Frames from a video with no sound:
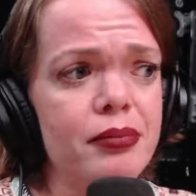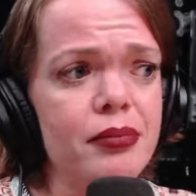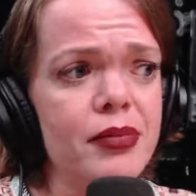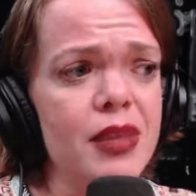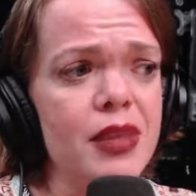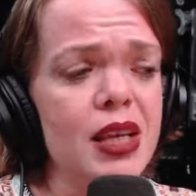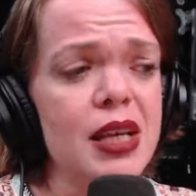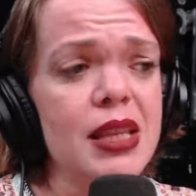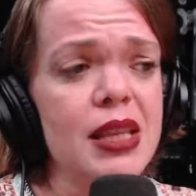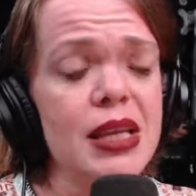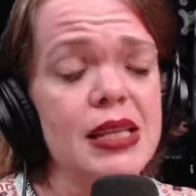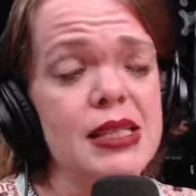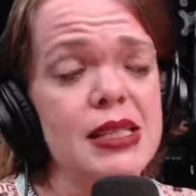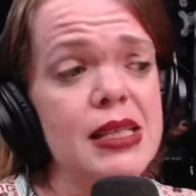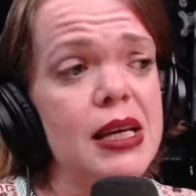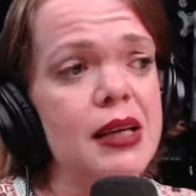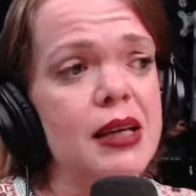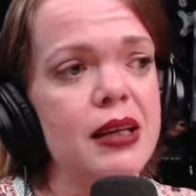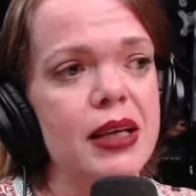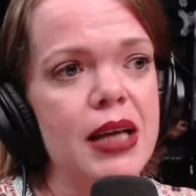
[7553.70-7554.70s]
that's
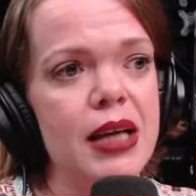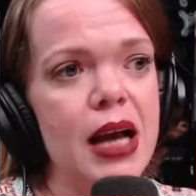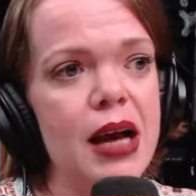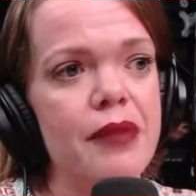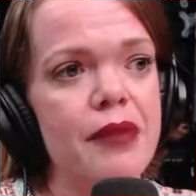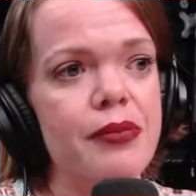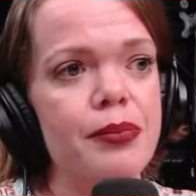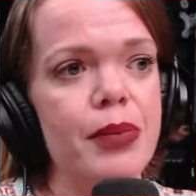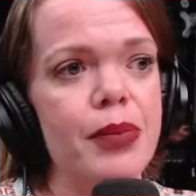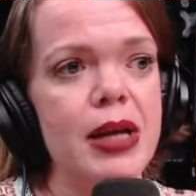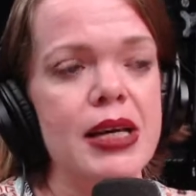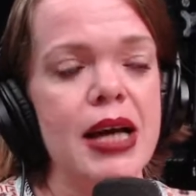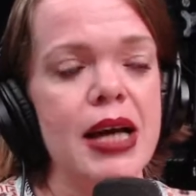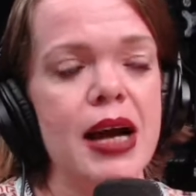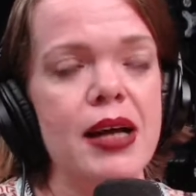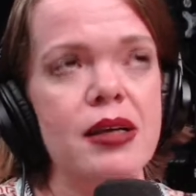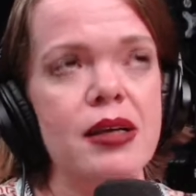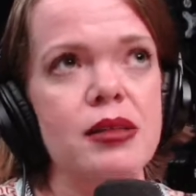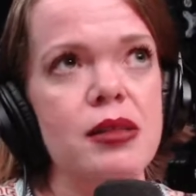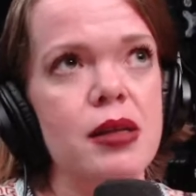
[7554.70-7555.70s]
it. Like, my
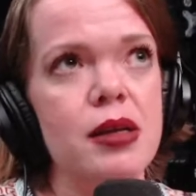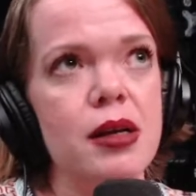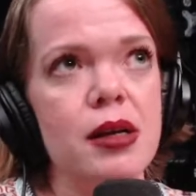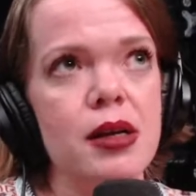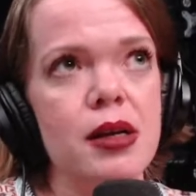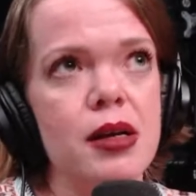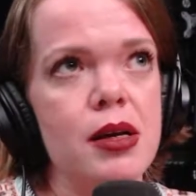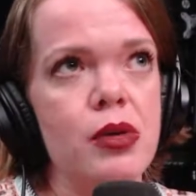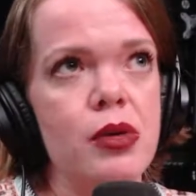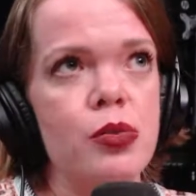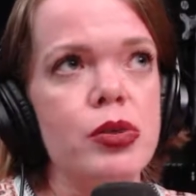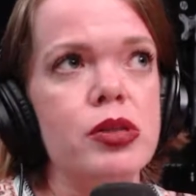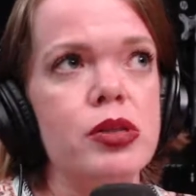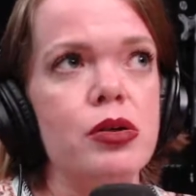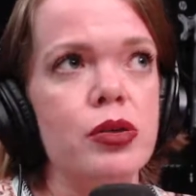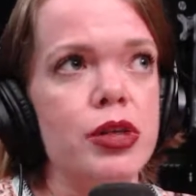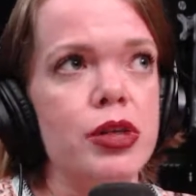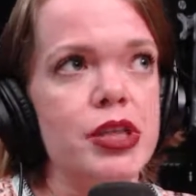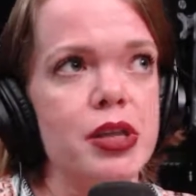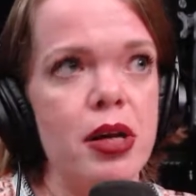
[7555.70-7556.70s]
dad was an
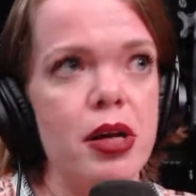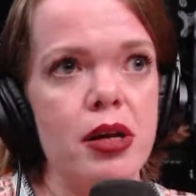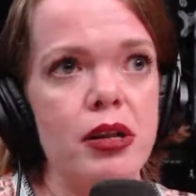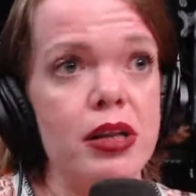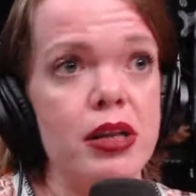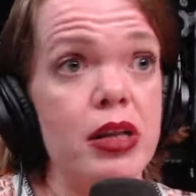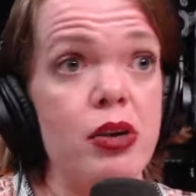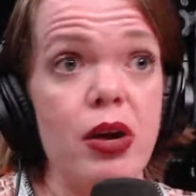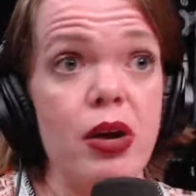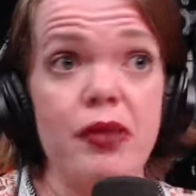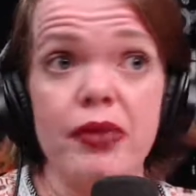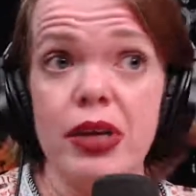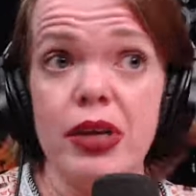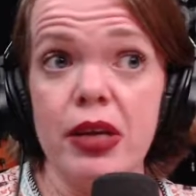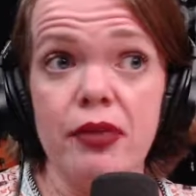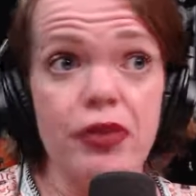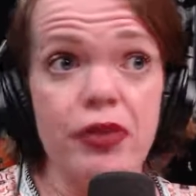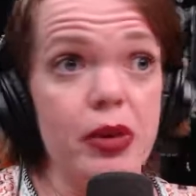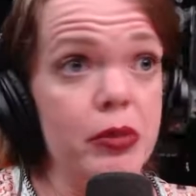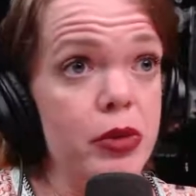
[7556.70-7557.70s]
only child, and I don't have any
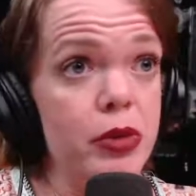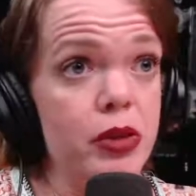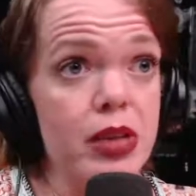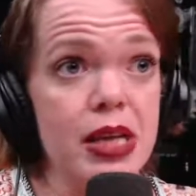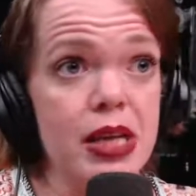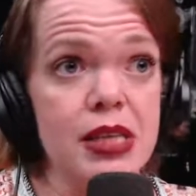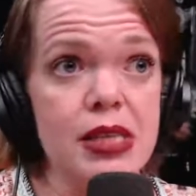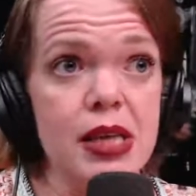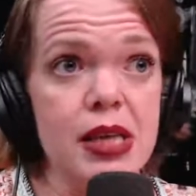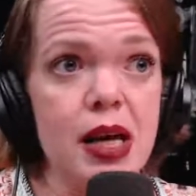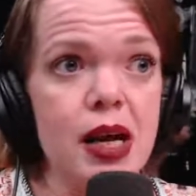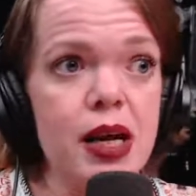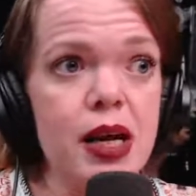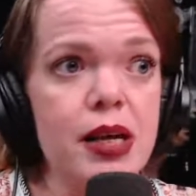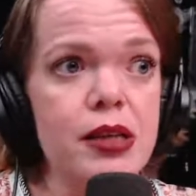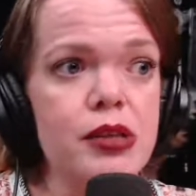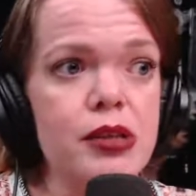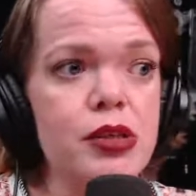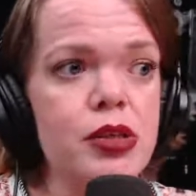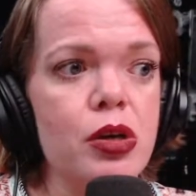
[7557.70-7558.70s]
family on that
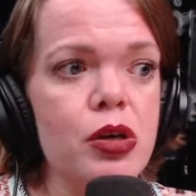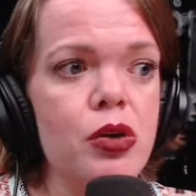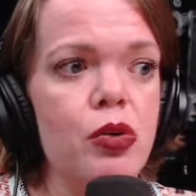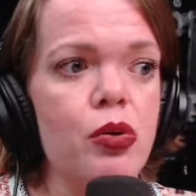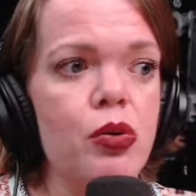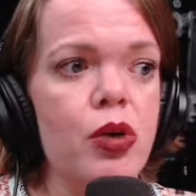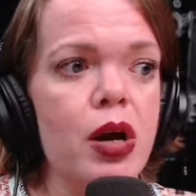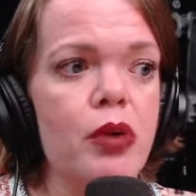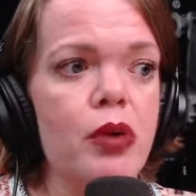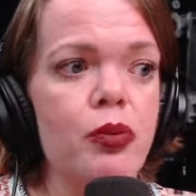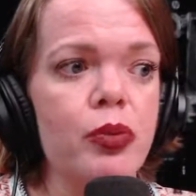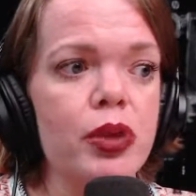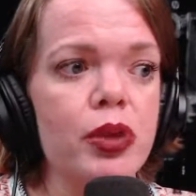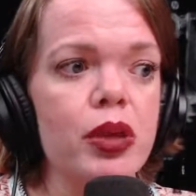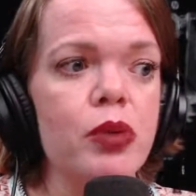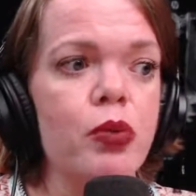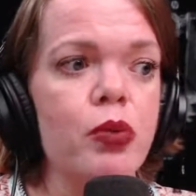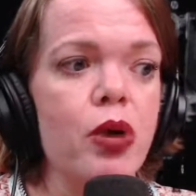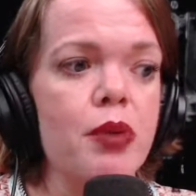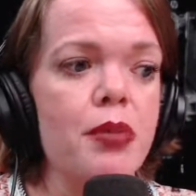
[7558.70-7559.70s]
side. So I really
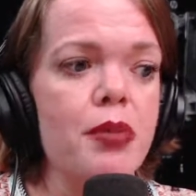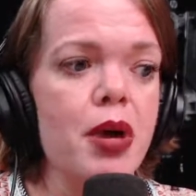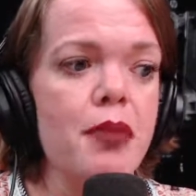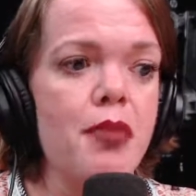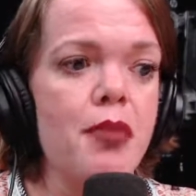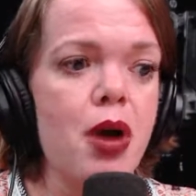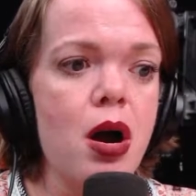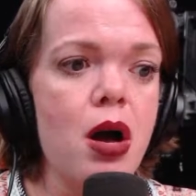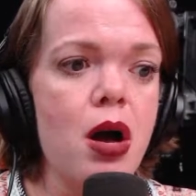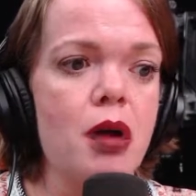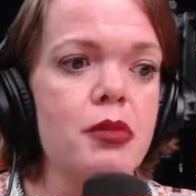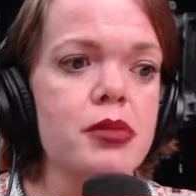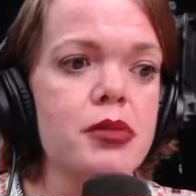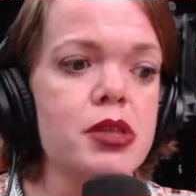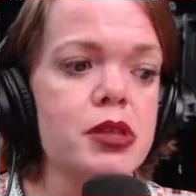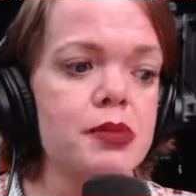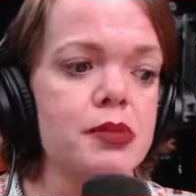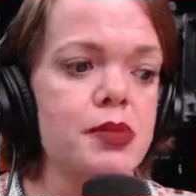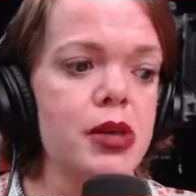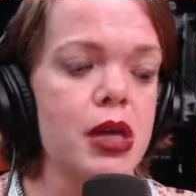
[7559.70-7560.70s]
want my mom
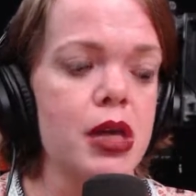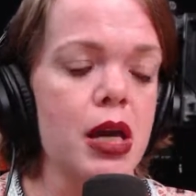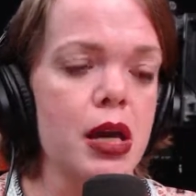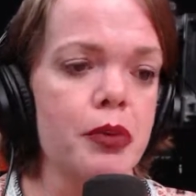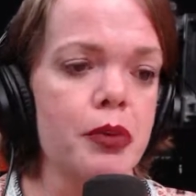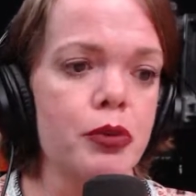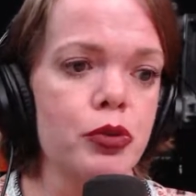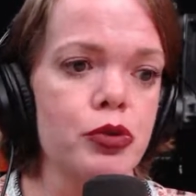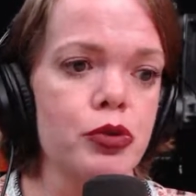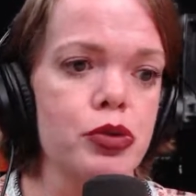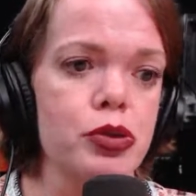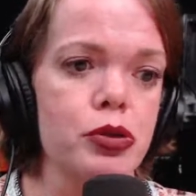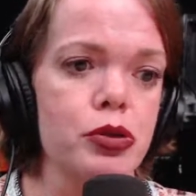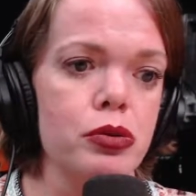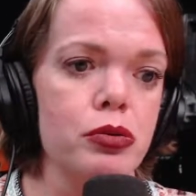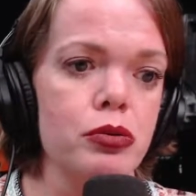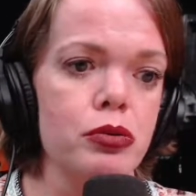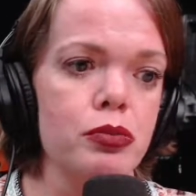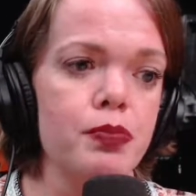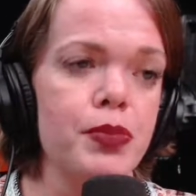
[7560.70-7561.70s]
to be able
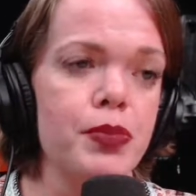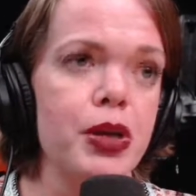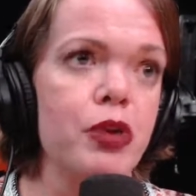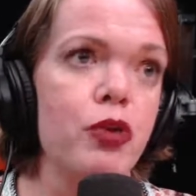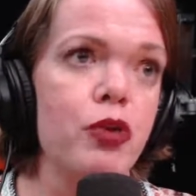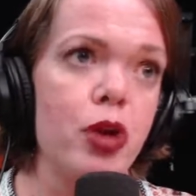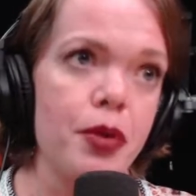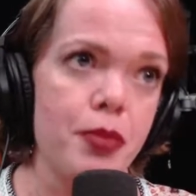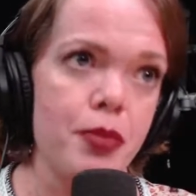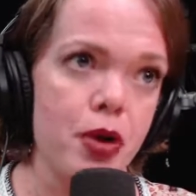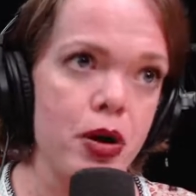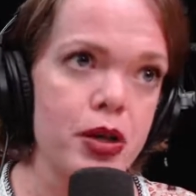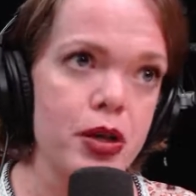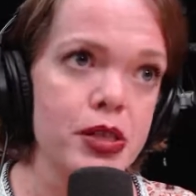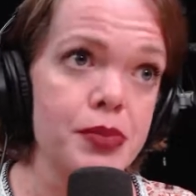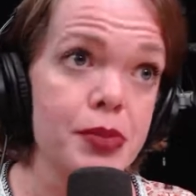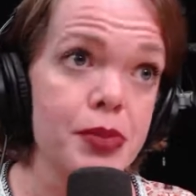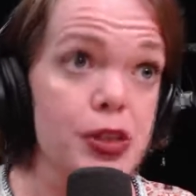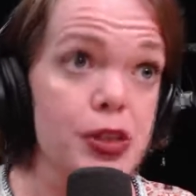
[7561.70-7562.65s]
to be grandma as much as